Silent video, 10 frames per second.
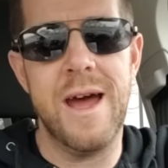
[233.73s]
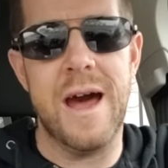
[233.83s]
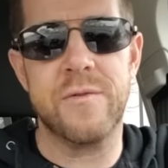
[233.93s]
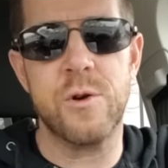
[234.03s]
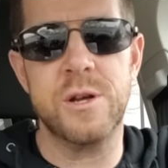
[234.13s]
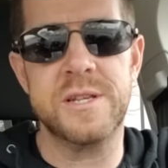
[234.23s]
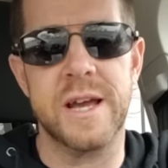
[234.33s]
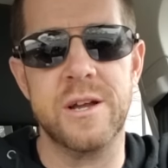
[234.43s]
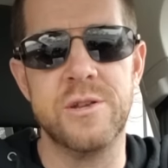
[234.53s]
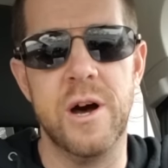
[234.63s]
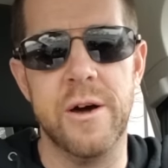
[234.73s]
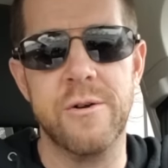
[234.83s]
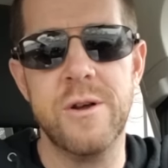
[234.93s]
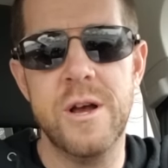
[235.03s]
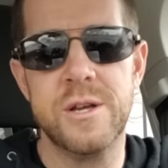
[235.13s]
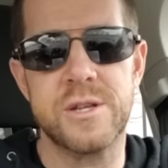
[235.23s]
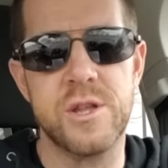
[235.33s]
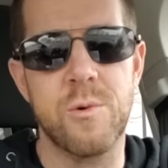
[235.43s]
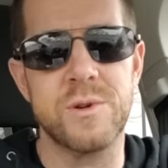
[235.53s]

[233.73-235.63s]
after our second daughter, so